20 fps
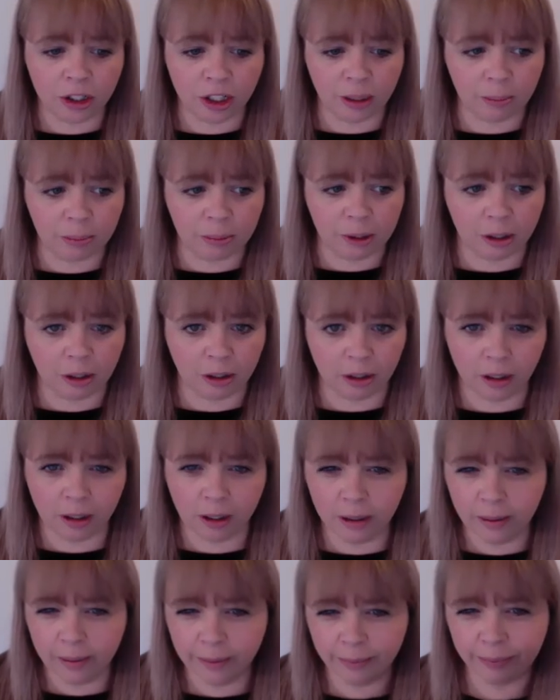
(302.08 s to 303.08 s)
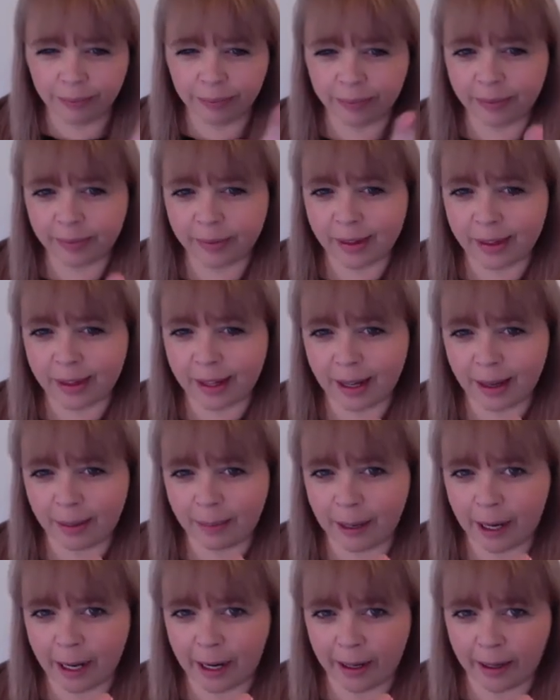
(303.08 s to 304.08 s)
chimp dog. Think
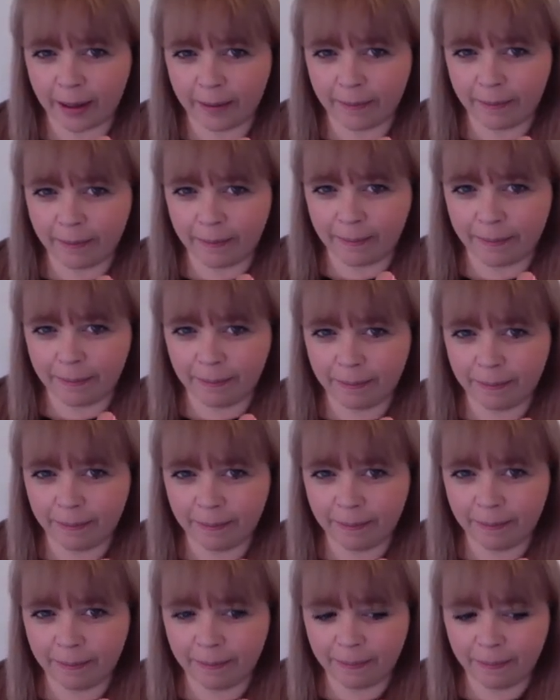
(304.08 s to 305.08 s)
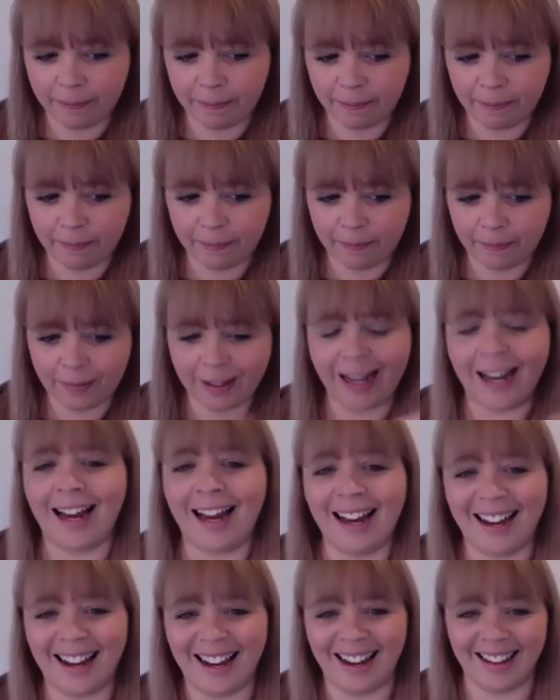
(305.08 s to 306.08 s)
about it.
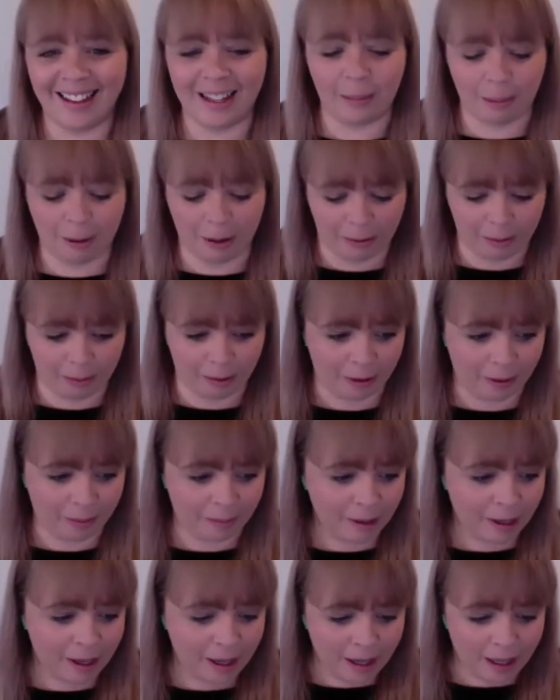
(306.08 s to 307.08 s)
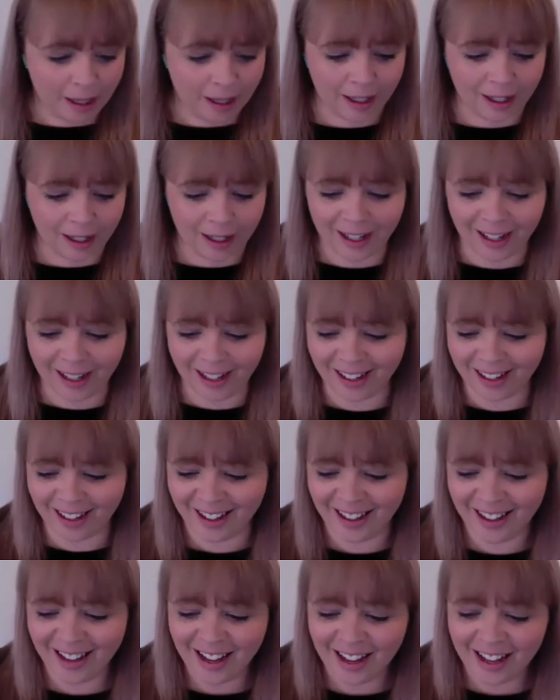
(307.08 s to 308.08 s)
Nah, they're both wrong. Yeah.
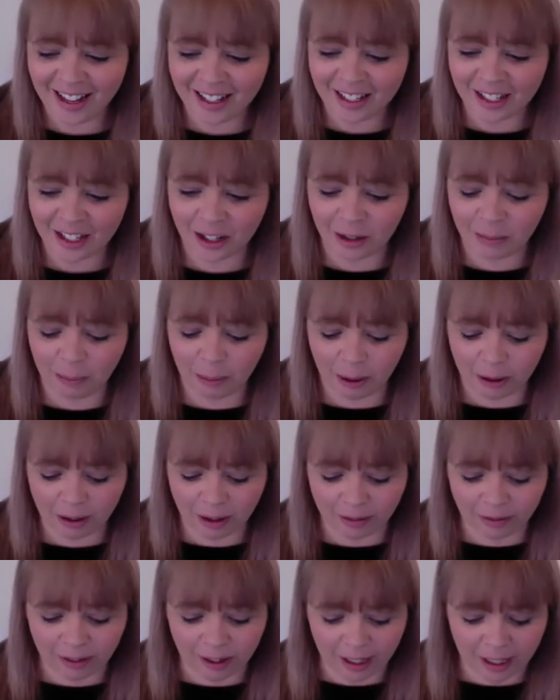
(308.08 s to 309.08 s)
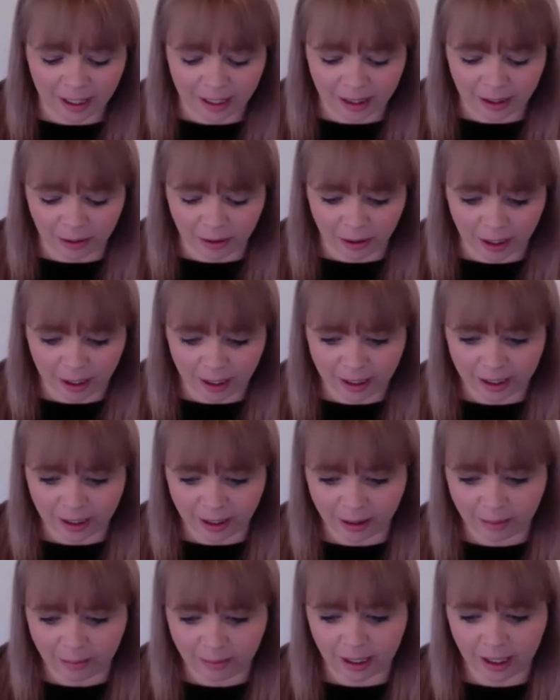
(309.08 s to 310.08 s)
So both of these
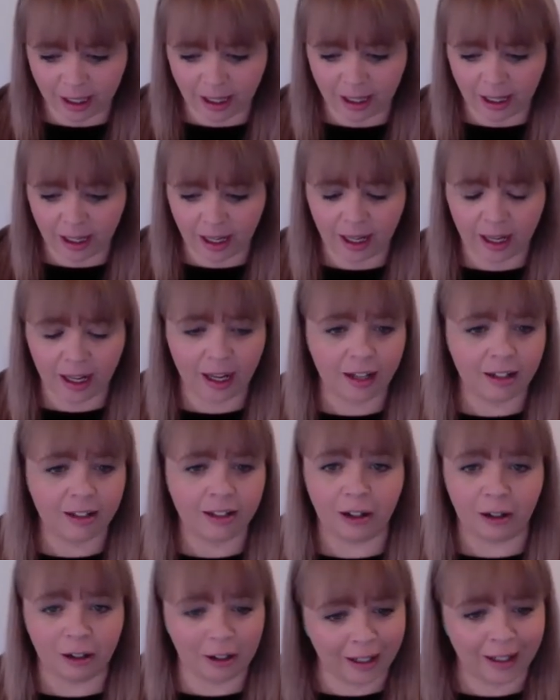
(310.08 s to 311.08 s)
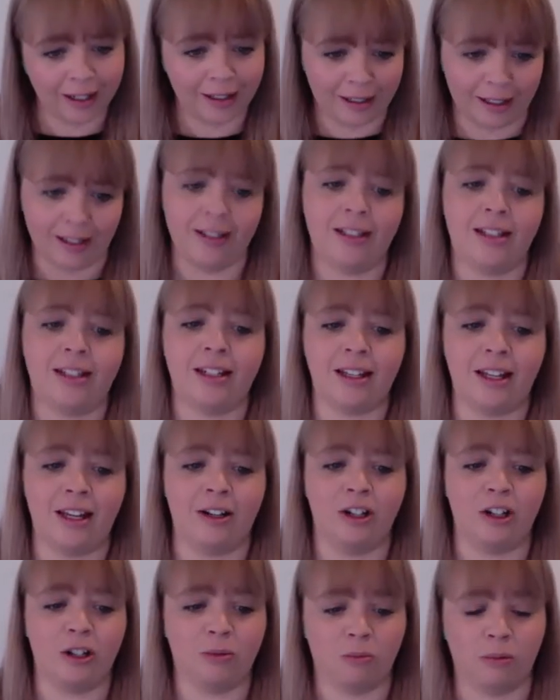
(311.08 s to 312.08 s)
organisms don't exist. They're
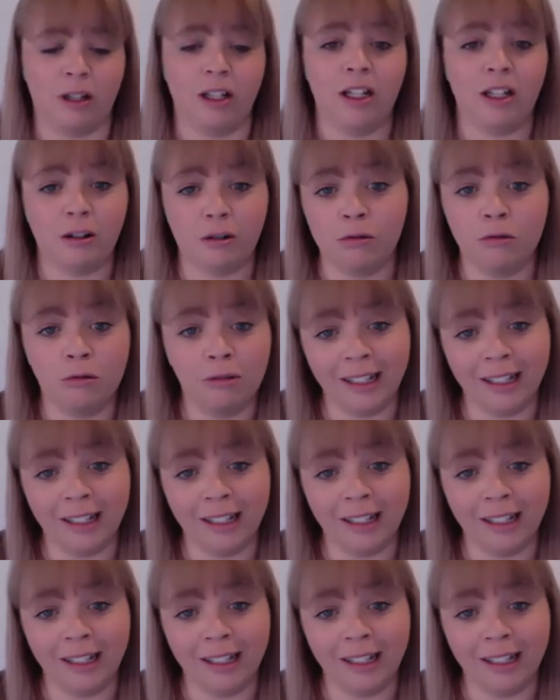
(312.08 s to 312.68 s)
just really cool